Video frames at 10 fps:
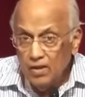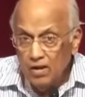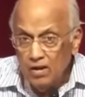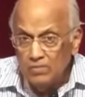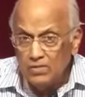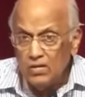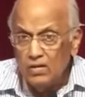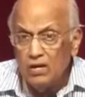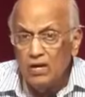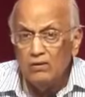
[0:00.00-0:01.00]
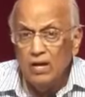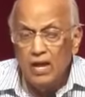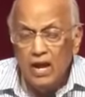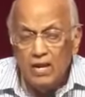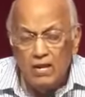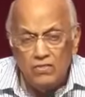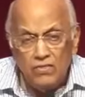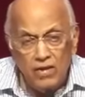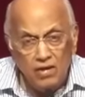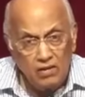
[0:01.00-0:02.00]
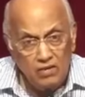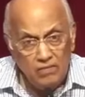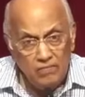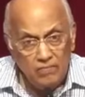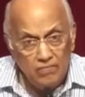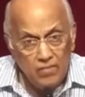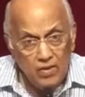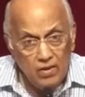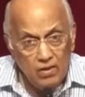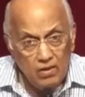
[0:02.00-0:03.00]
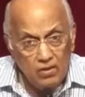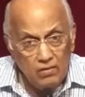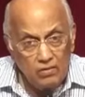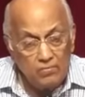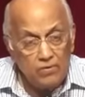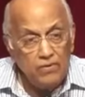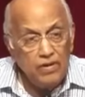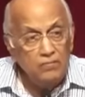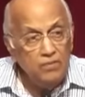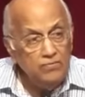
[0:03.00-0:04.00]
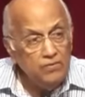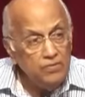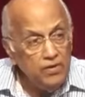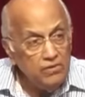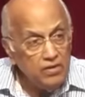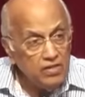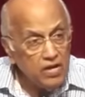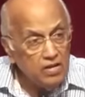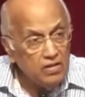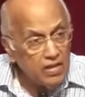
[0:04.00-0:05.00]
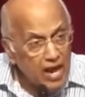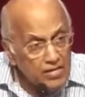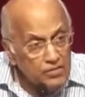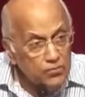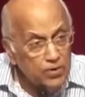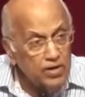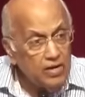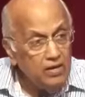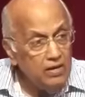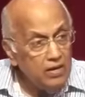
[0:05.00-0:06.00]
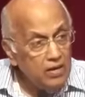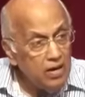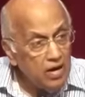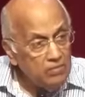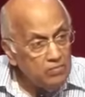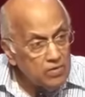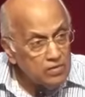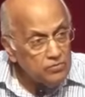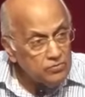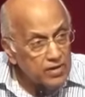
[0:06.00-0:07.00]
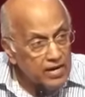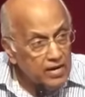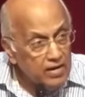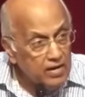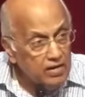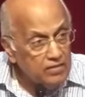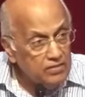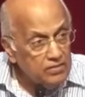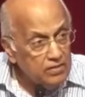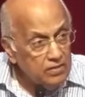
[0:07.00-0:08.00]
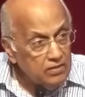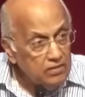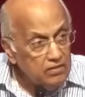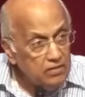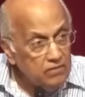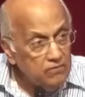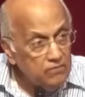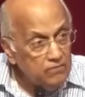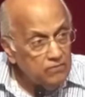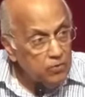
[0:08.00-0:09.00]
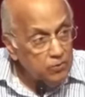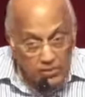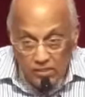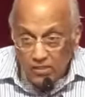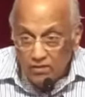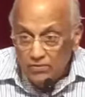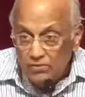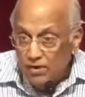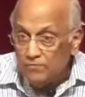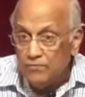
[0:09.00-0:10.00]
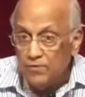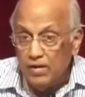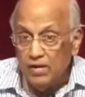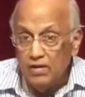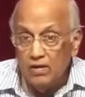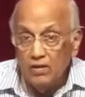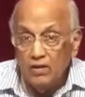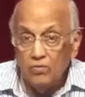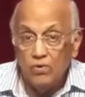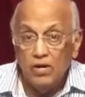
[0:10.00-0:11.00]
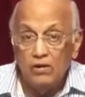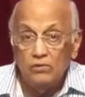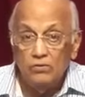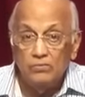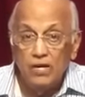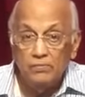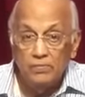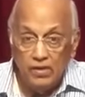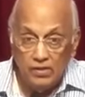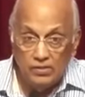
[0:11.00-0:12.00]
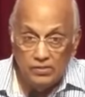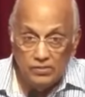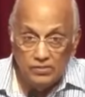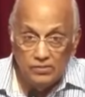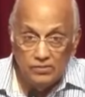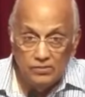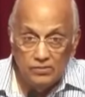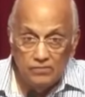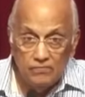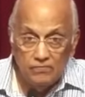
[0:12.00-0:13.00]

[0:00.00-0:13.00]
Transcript: And I must not allow anything to prevent me from hearing that. That is why I must recognize the whistle of the referee when I lose my peace.